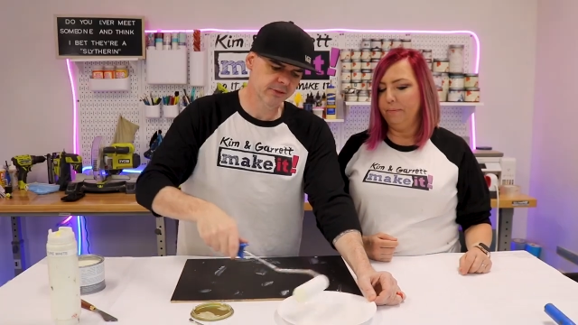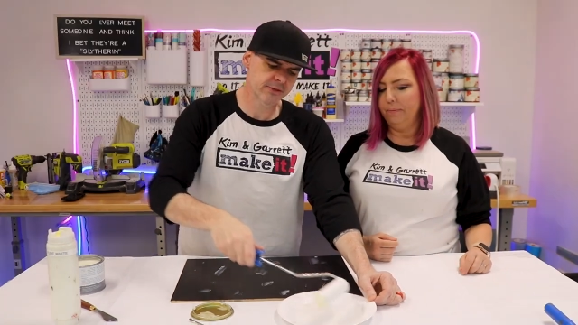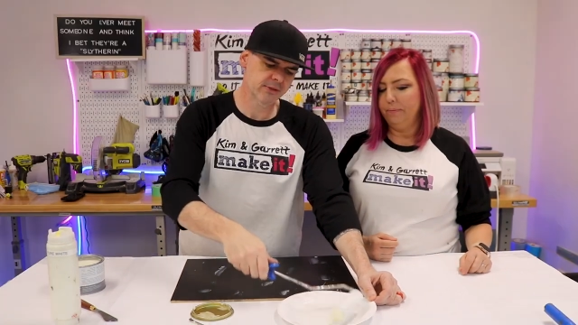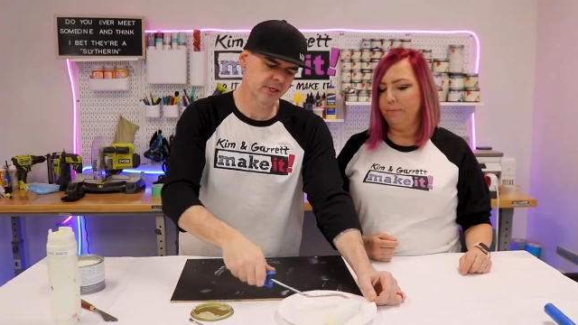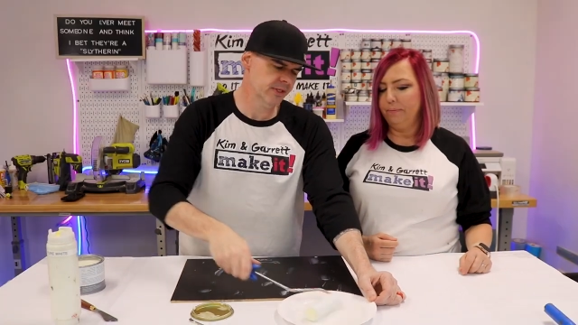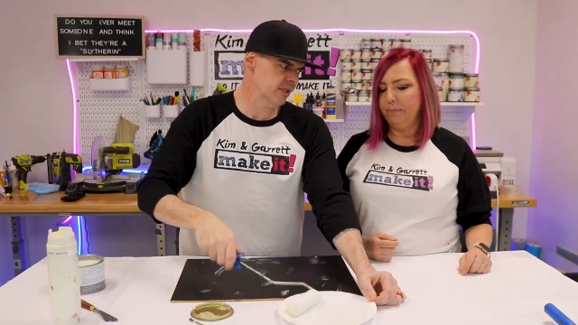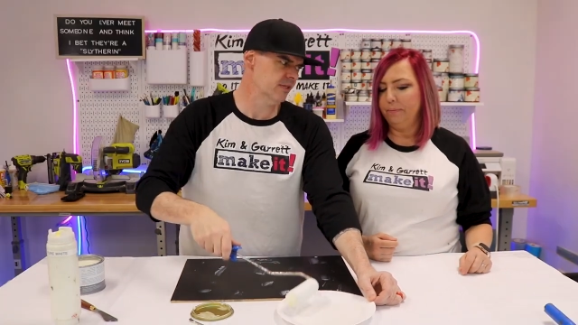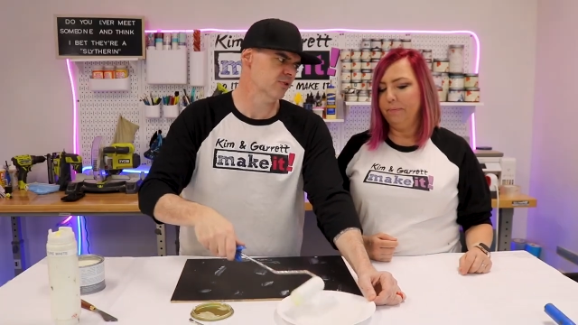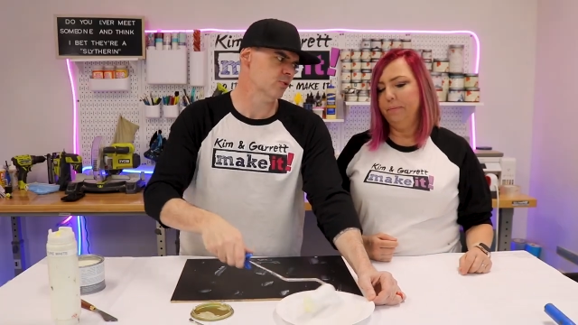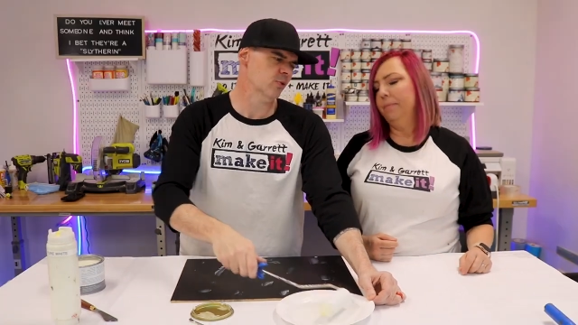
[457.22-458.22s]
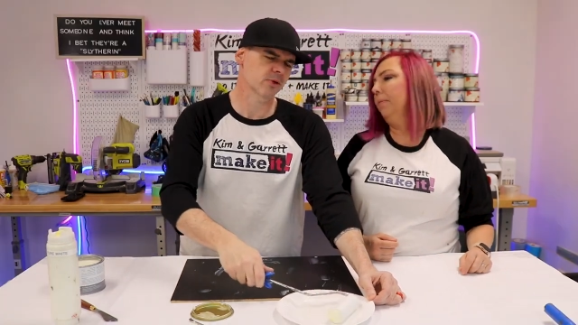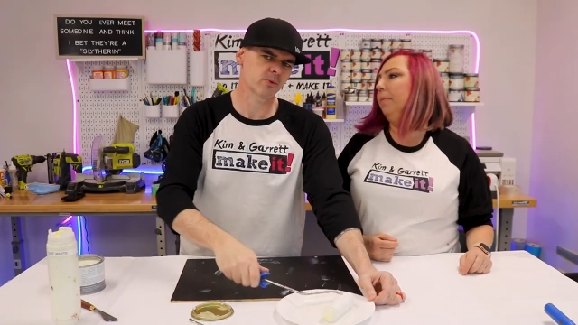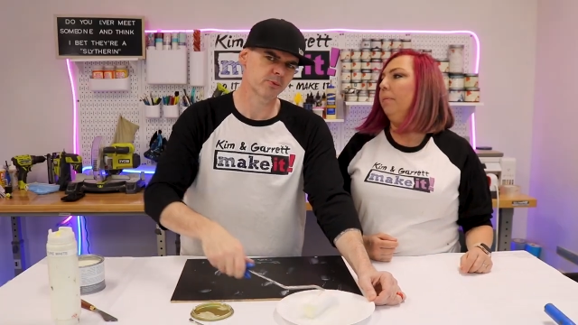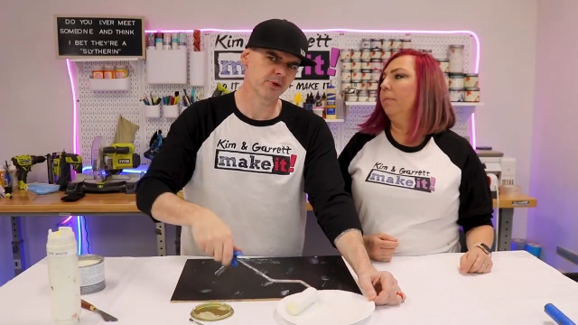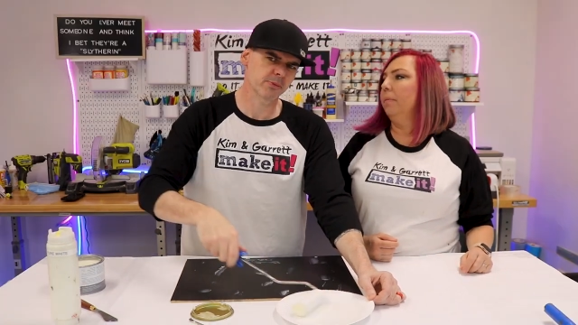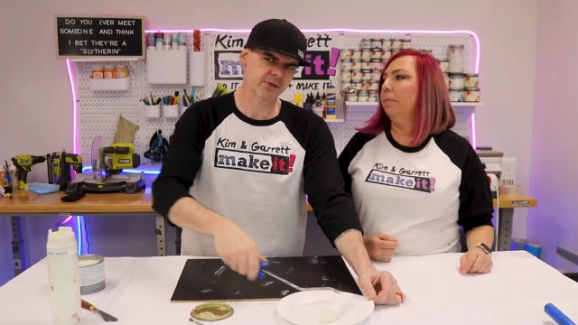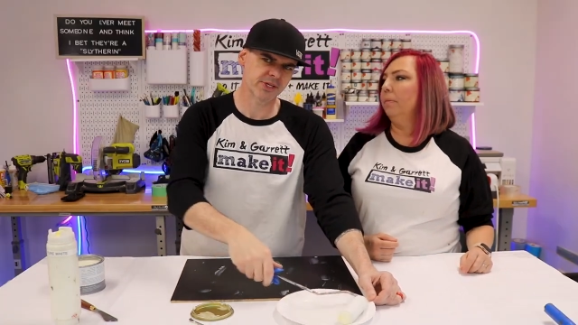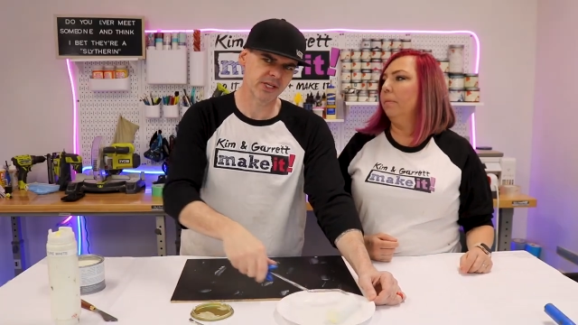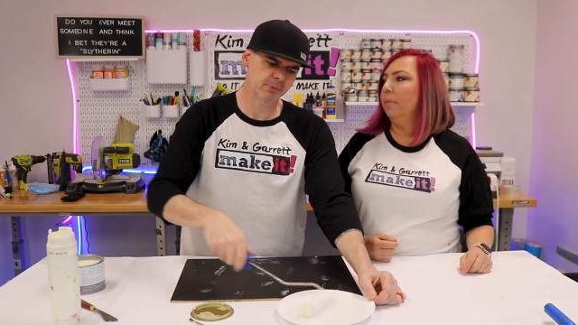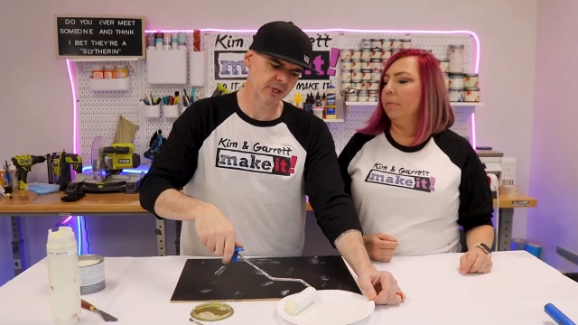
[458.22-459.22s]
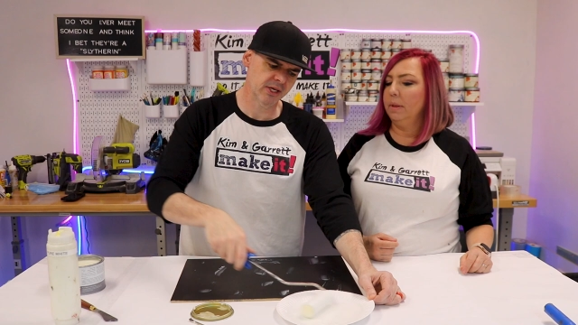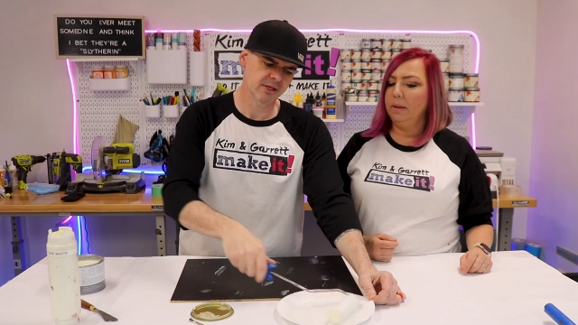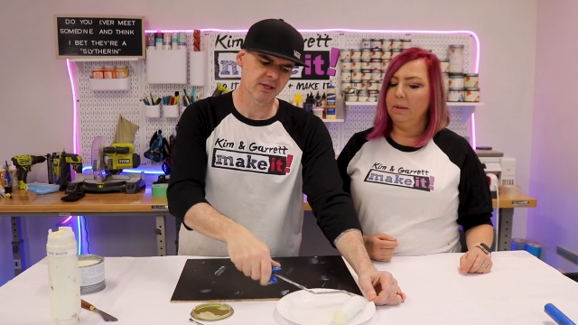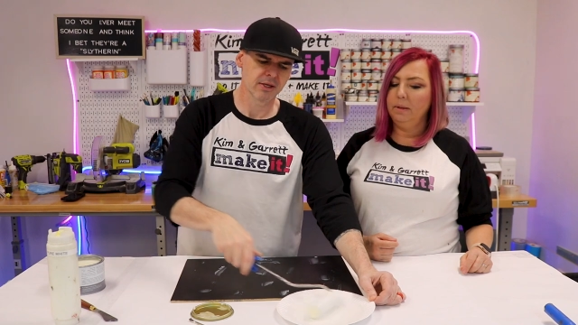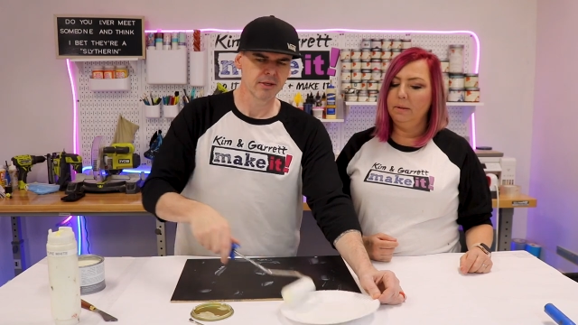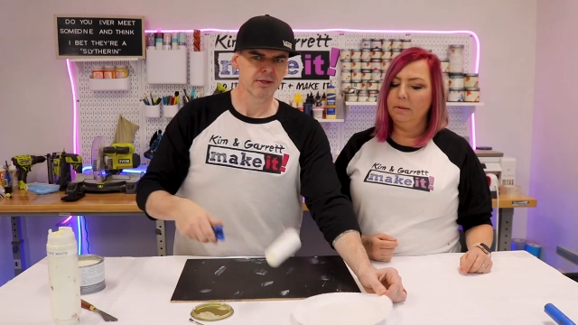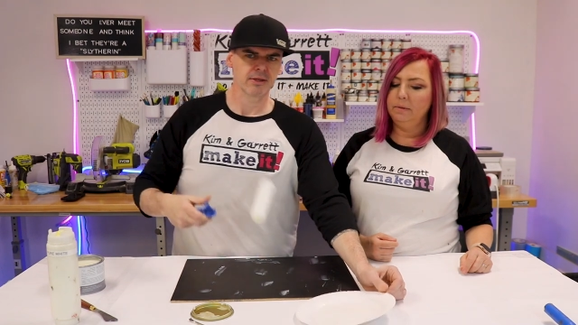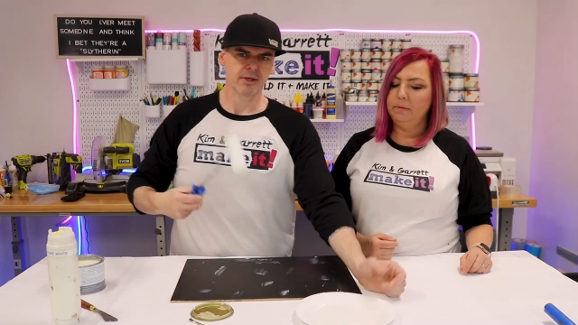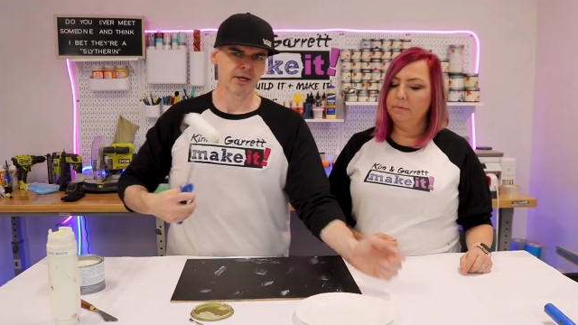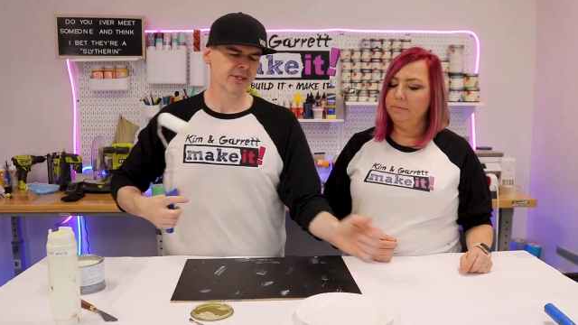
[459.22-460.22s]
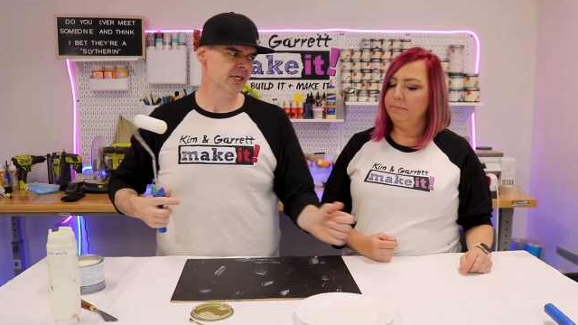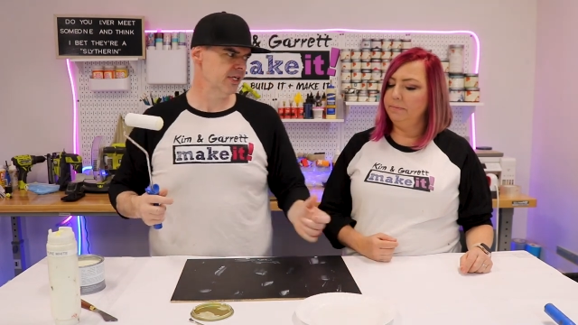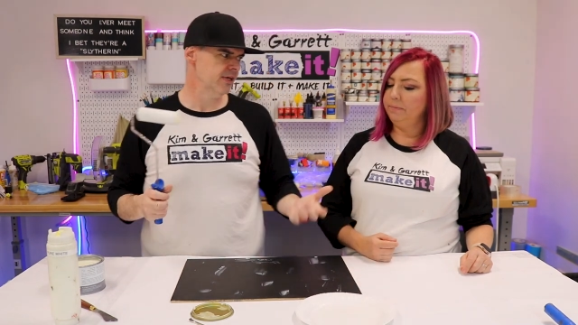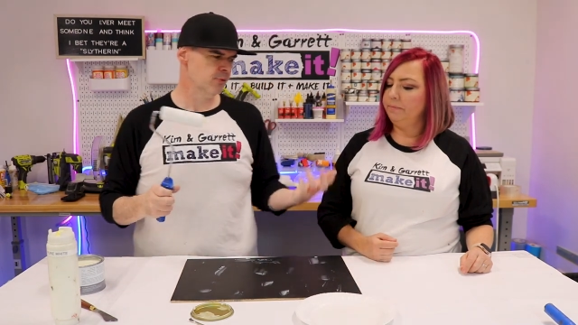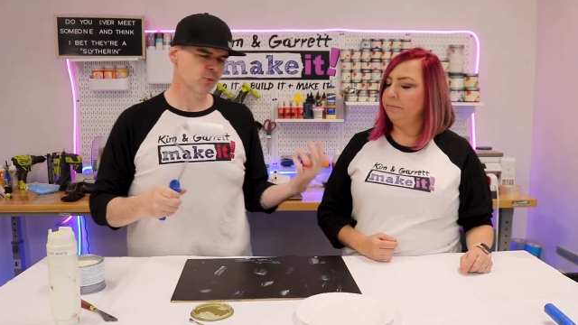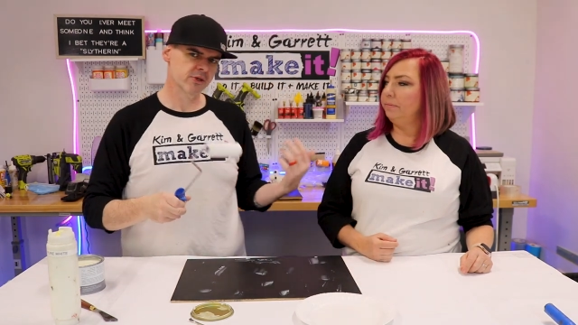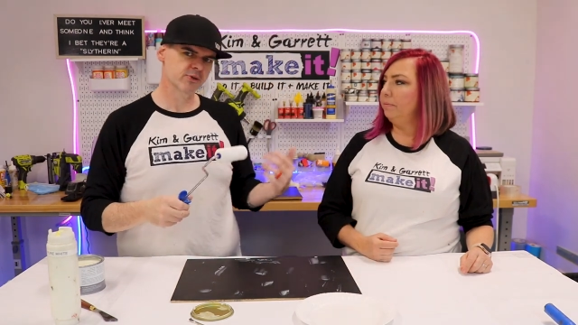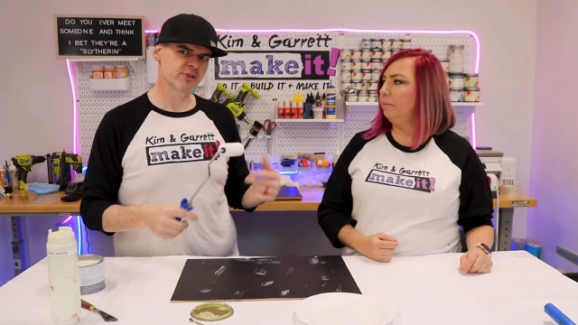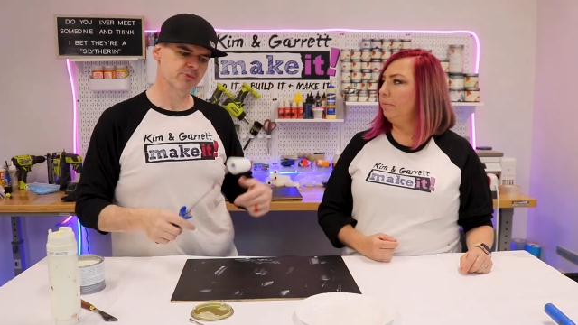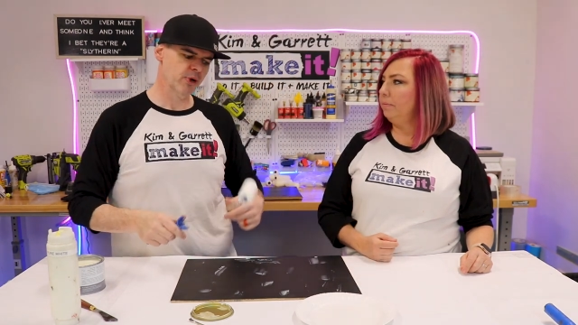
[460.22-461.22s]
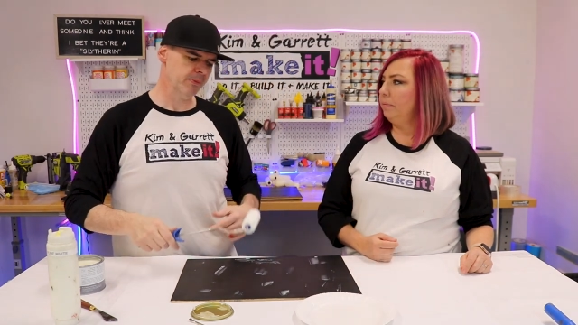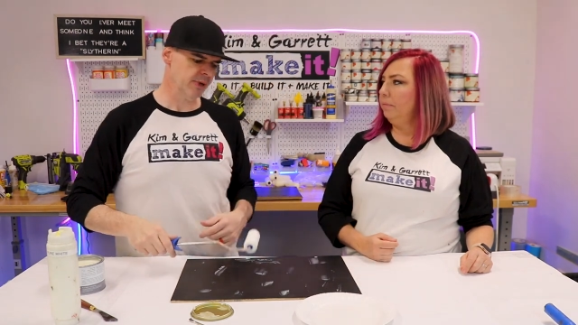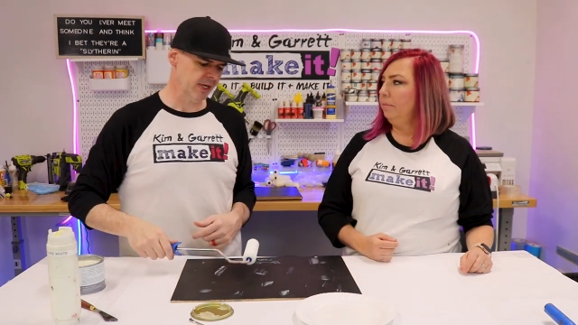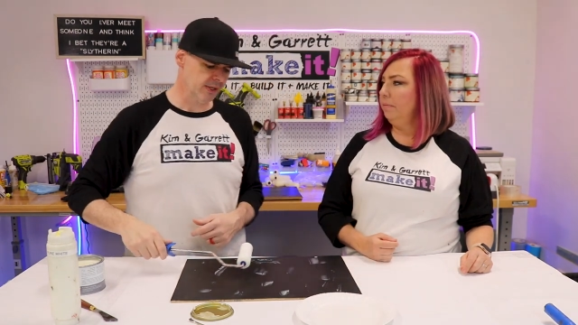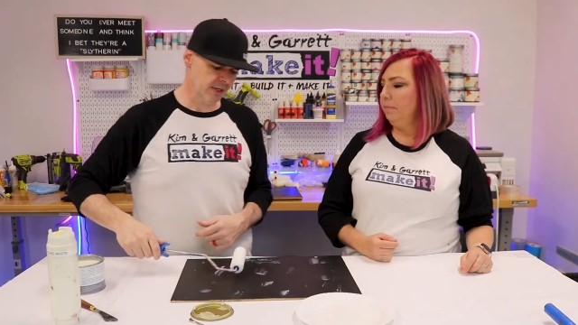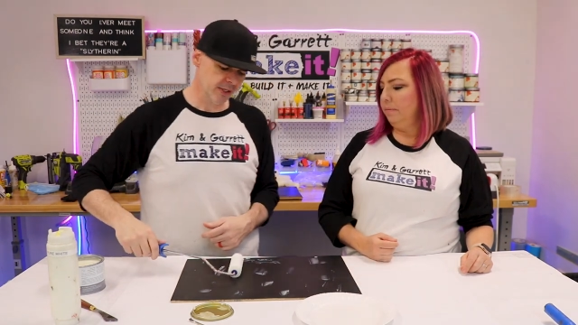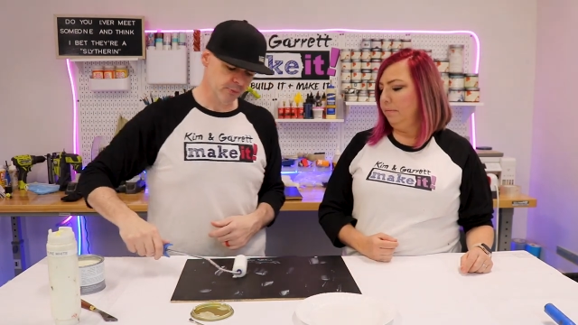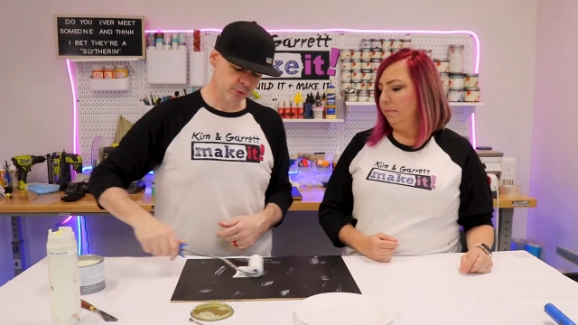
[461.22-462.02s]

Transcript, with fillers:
Speaker 1: this will, I think this will work with pretty much any paint. I think it even works with spray paint. I am